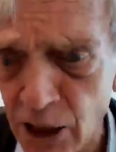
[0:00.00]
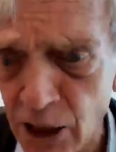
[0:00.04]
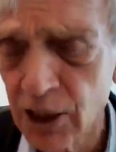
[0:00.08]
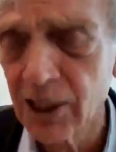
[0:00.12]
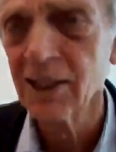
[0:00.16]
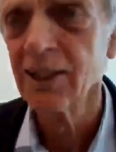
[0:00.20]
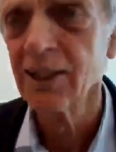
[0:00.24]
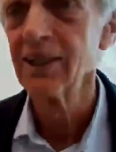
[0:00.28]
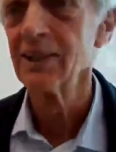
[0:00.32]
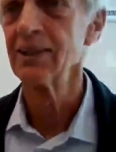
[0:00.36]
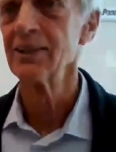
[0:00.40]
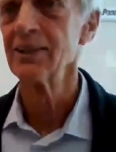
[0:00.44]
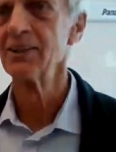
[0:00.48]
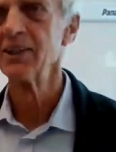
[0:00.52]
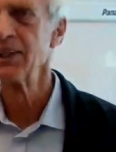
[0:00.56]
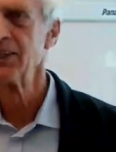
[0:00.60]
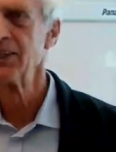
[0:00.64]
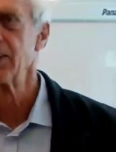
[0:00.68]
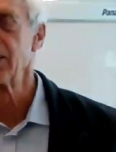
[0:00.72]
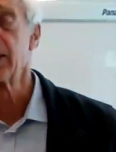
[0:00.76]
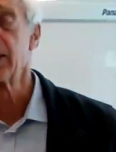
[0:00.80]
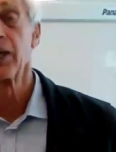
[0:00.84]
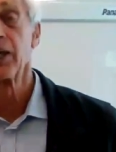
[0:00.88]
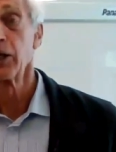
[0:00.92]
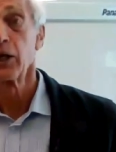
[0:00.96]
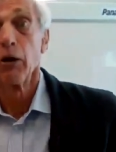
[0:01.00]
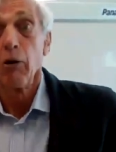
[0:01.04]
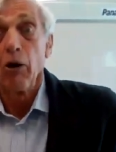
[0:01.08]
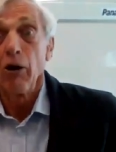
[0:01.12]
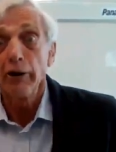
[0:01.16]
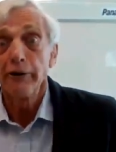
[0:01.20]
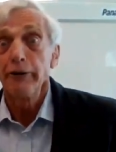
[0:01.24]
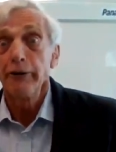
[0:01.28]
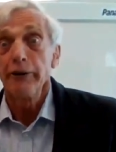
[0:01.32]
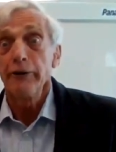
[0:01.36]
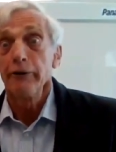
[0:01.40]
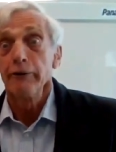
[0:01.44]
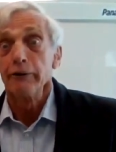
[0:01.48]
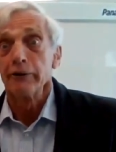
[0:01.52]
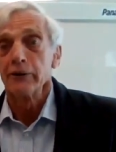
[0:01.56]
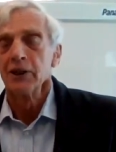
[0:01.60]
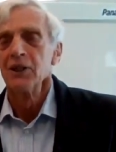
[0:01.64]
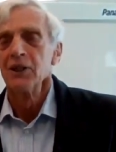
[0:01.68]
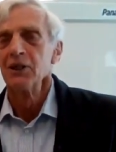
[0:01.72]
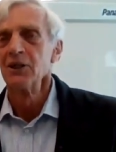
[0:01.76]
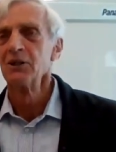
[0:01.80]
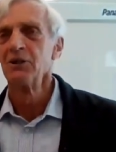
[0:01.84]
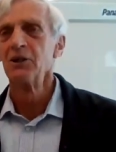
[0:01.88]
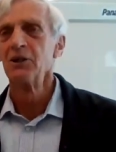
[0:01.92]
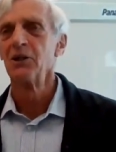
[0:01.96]
that? Then they're going to go, I
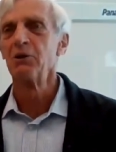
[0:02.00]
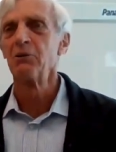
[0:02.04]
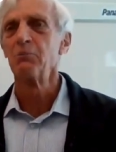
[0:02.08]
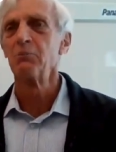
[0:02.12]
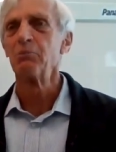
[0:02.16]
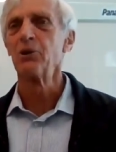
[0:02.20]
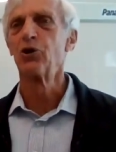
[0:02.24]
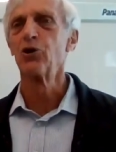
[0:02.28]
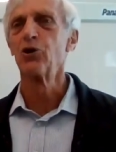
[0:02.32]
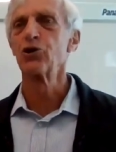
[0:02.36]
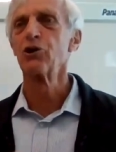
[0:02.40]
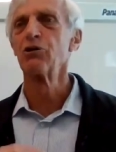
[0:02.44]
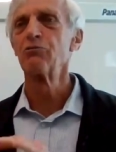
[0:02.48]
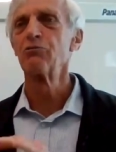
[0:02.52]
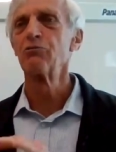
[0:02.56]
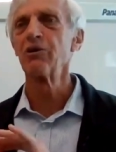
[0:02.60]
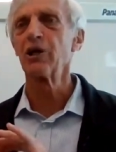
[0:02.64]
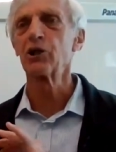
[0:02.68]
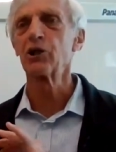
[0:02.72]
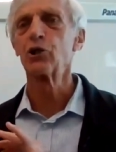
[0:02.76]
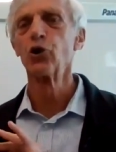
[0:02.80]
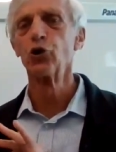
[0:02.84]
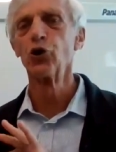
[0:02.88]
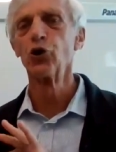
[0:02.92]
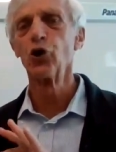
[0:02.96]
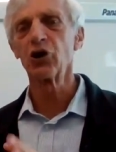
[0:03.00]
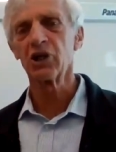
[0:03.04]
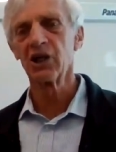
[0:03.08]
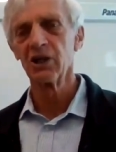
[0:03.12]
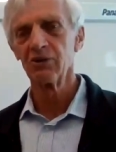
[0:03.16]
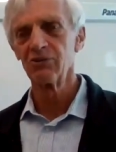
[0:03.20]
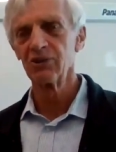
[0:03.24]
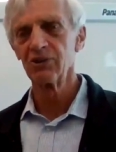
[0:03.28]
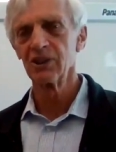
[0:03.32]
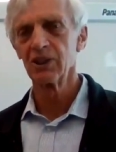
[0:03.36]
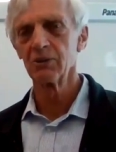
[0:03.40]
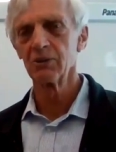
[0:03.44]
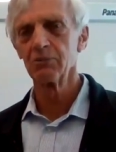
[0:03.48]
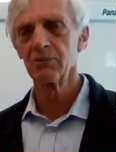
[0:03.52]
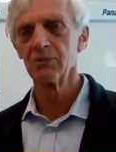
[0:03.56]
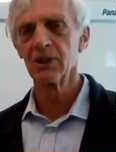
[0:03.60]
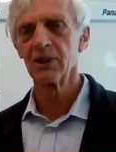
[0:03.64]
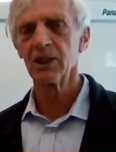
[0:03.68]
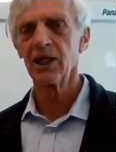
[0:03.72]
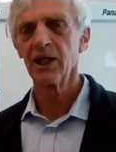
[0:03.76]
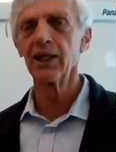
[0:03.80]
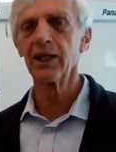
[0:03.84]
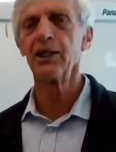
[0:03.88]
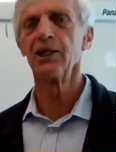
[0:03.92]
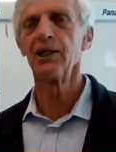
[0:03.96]
didn't. Because in fact, you're not giving
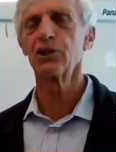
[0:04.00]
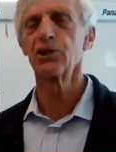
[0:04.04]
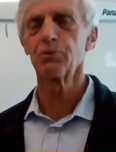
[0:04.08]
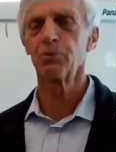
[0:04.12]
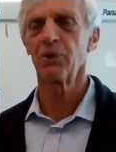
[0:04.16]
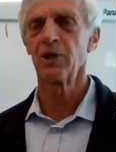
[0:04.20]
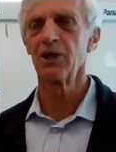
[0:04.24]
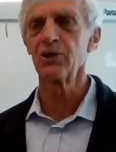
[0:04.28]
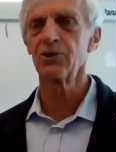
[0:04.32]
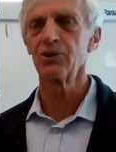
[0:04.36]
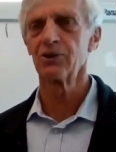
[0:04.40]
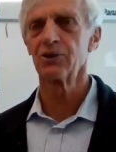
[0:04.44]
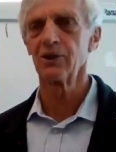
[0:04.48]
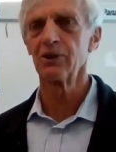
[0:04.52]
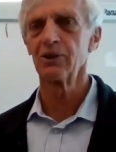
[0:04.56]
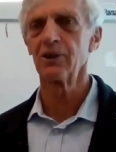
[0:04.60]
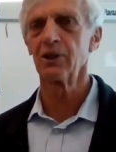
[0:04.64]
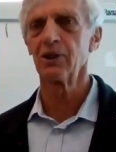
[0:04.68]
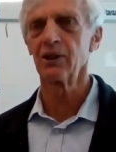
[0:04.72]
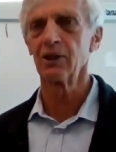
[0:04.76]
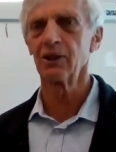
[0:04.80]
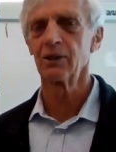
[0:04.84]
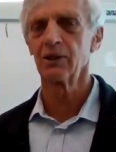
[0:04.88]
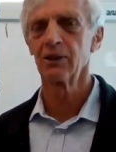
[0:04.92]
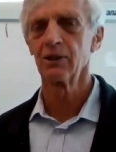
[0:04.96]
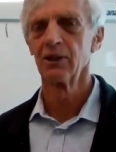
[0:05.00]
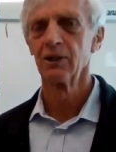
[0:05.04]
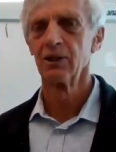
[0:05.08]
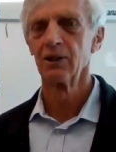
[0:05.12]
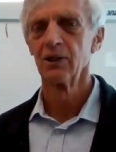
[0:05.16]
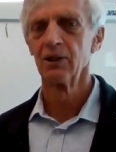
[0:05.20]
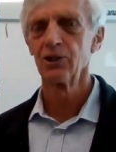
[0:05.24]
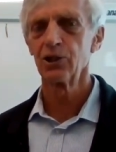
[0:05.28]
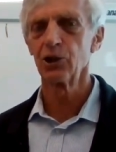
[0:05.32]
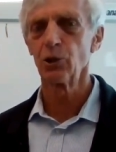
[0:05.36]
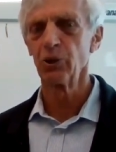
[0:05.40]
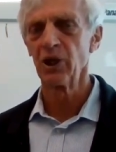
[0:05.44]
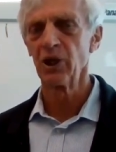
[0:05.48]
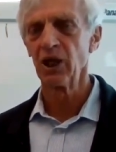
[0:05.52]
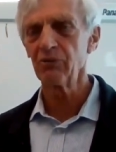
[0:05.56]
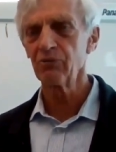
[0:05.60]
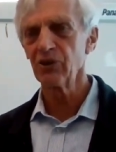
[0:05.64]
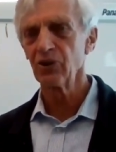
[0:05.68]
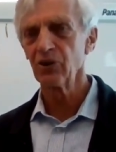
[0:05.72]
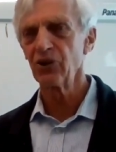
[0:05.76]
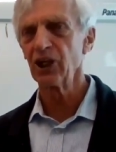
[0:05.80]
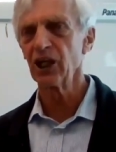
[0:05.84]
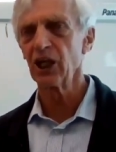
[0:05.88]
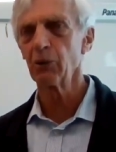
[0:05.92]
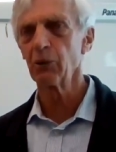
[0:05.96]
them any space to think. So
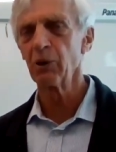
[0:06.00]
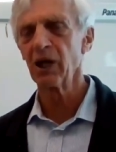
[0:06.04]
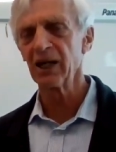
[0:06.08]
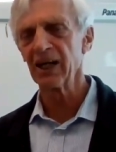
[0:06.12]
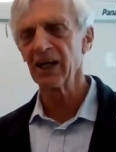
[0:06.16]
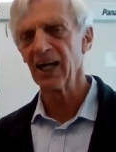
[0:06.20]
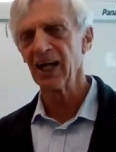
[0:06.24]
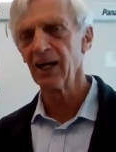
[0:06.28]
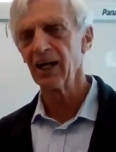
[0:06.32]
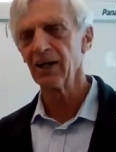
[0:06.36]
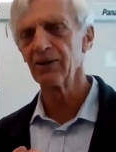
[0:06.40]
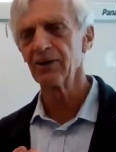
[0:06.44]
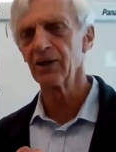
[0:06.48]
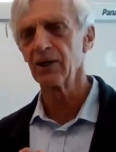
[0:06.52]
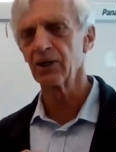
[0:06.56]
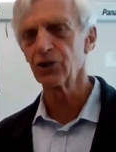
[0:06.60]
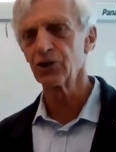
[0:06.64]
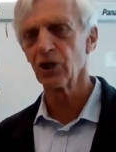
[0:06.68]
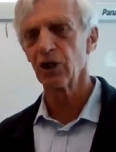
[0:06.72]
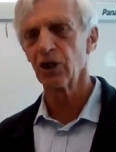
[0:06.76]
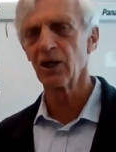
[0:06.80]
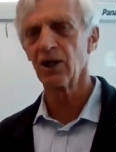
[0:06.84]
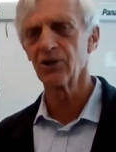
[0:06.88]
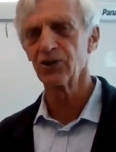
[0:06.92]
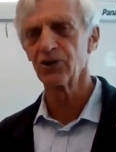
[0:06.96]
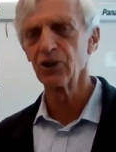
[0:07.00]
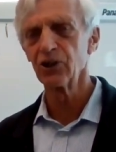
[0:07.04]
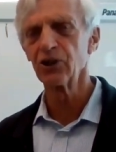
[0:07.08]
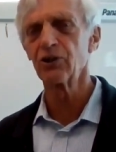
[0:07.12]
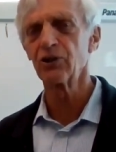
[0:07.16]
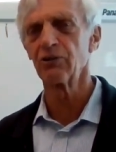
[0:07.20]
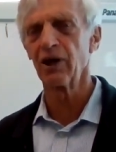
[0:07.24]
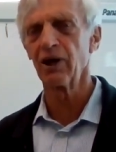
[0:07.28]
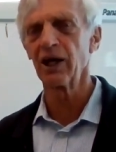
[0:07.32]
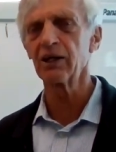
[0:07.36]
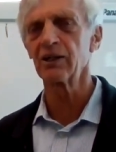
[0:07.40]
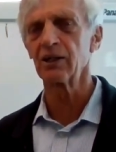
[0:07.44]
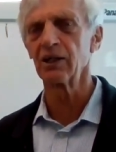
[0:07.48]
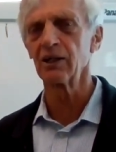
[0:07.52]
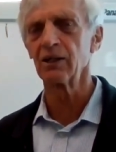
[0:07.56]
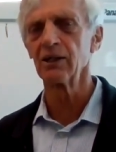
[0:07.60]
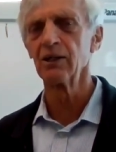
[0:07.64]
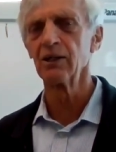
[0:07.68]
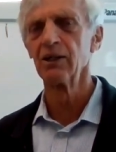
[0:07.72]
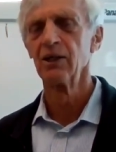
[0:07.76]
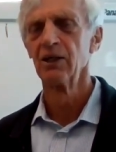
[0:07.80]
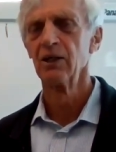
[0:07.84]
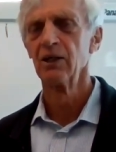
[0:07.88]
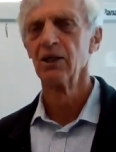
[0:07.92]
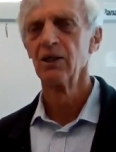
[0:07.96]
we have to think about how that child's
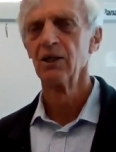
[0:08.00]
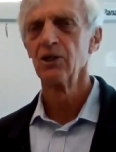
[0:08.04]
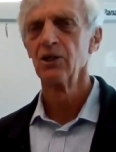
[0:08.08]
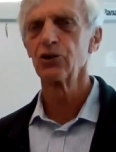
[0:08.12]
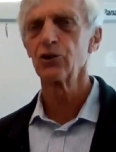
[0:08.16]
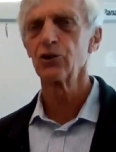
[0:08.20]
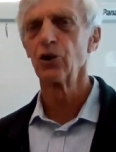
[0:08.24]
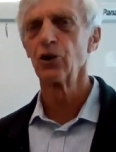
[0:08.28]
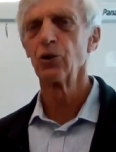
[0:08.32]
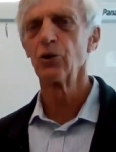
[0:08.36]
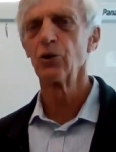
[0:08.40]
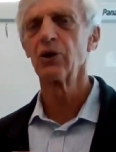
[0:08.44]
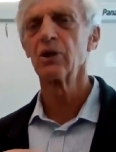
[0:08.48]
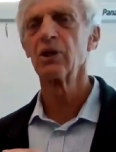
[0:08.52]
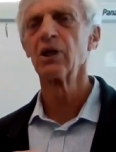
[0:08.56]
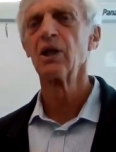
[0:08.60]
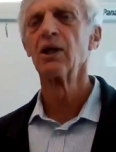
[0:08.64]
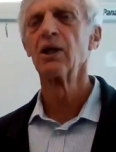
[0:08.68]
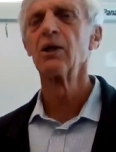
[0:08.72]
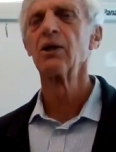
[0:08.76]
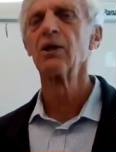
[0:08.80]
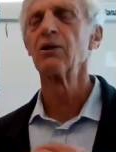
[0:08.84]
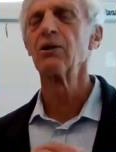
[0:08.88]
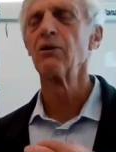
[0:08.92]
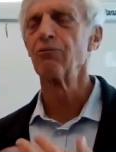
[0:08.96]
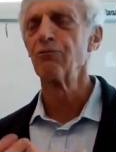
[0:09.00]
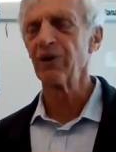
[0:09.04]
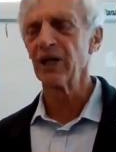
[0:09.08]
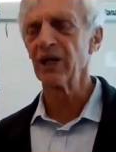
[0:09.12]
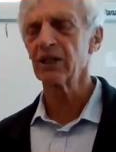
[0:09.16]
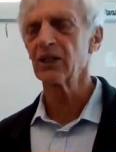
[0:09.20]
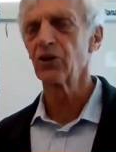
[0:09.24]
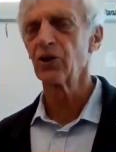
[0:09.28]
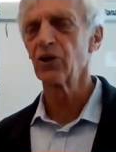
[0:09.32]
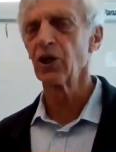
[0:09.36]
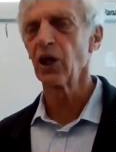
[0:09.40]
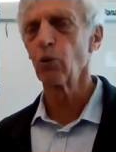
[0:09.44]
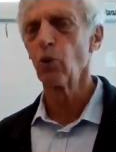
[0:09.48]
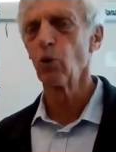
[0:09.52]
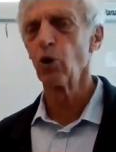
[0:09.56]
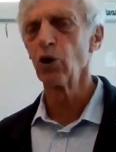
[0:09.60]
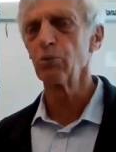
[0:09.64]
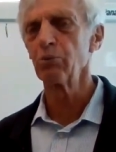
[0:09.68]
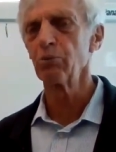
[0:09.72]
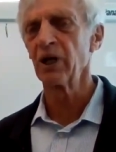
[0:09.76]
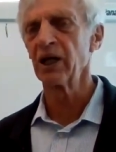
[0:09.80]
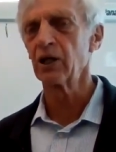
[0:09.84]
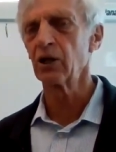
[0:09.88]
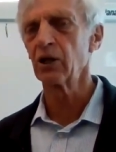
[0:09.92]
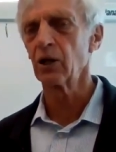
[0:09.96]
interacting. So the fact that they
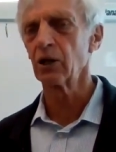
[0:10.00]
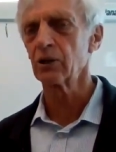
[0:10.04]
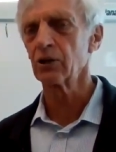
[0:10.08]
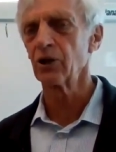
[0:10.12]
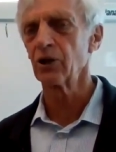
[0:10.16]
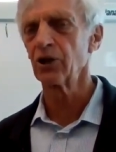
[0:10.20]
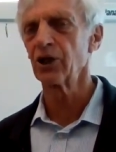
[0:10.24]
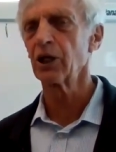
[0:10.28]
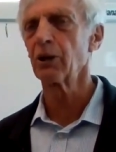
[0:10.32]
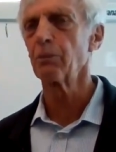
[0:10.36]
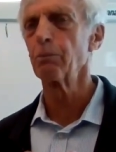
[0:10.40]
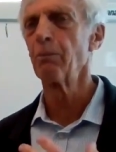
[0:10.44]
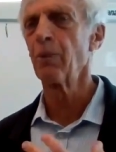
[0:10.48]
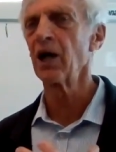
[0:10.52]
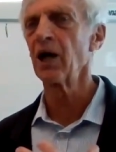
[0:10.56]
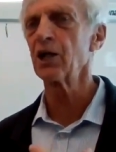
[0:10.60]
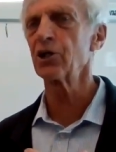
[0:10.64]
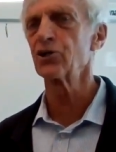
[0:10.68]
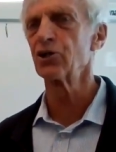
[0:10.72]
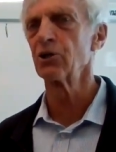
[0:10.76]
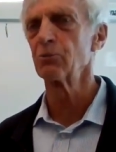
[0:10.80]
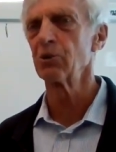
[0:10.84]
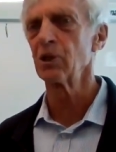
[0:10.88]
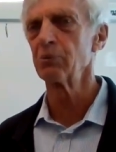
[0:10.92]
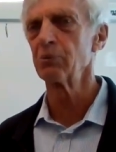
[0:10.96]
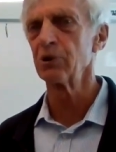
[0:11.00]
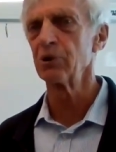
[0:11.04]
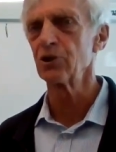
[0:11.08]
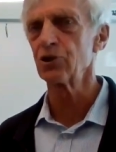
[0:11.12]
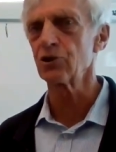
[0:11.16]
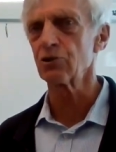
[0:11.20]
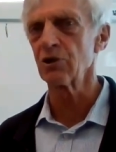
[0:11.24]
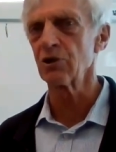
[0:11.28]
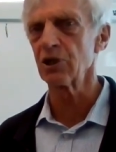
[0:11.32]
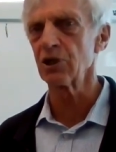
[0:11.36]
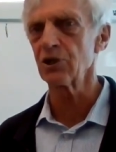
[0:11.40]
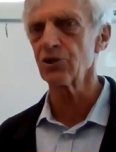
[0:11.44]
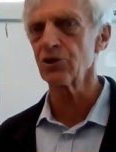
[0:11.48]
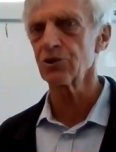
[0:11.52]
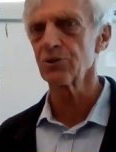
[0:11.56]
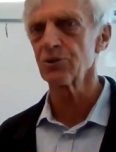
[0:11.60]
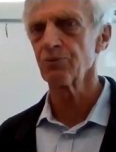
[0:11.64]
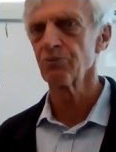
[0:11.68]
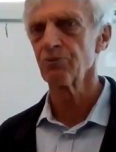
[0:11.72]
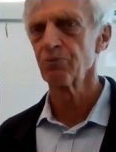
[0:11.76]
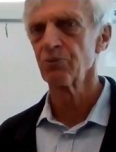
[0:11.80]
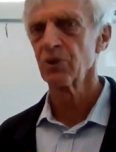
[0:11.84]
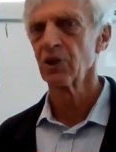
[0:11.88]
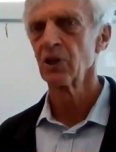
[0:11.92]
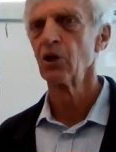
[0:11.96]
won't make eye contact might simply be
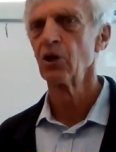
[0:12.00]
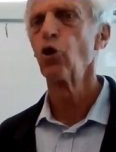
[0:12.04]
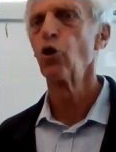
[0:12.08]
stress,